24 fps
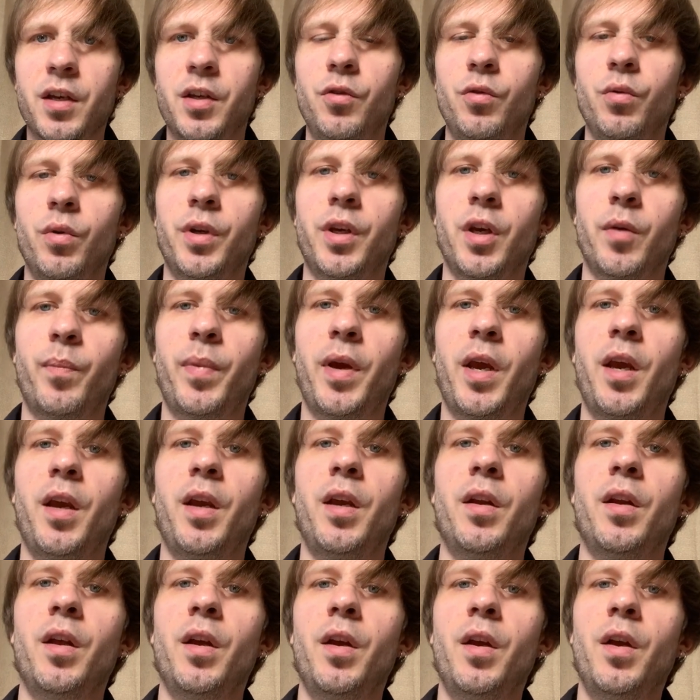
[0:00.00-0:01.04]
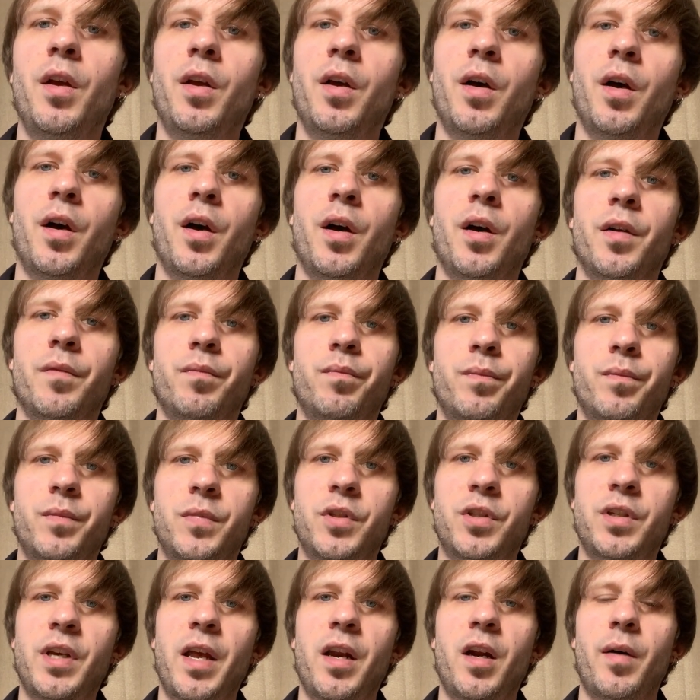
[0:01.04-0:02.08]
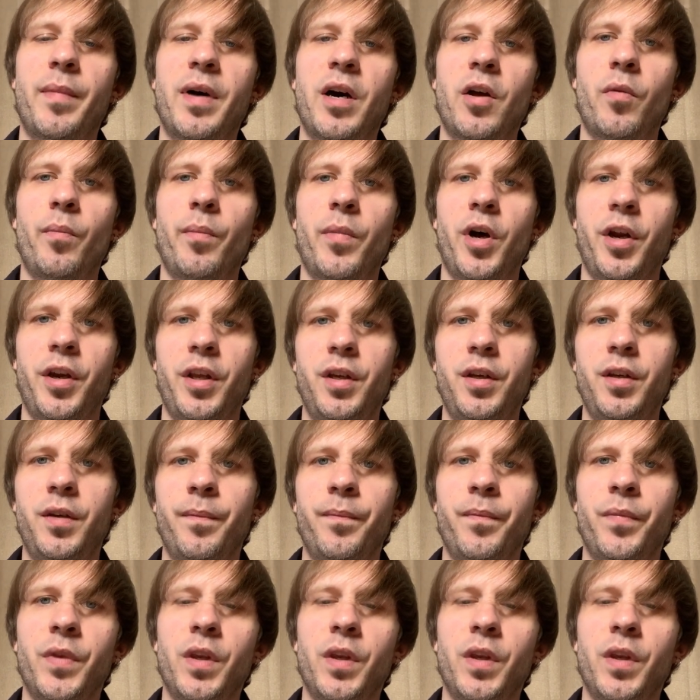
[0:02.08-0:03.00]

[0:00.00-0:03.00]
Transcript: you will get paid a set amount of money,